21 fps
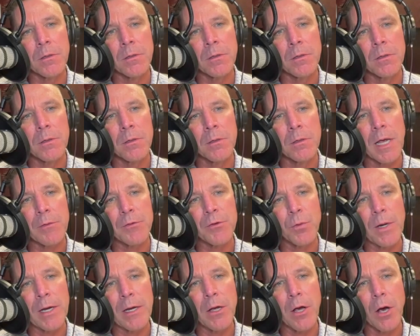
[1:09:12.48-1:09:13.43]
They have
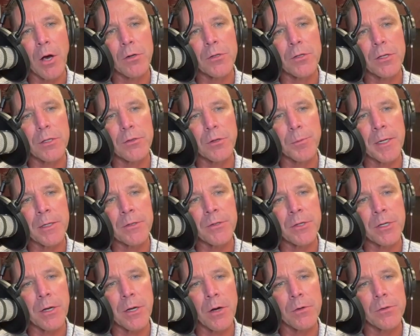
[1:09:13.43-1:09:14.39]
swing coaches or pitching
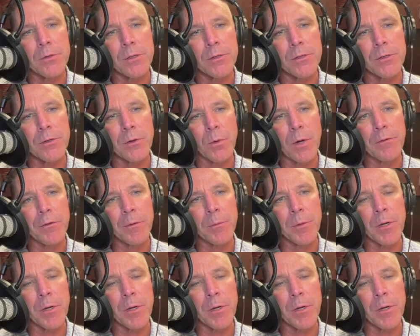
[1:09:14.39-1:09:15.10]
coaches away from y'all.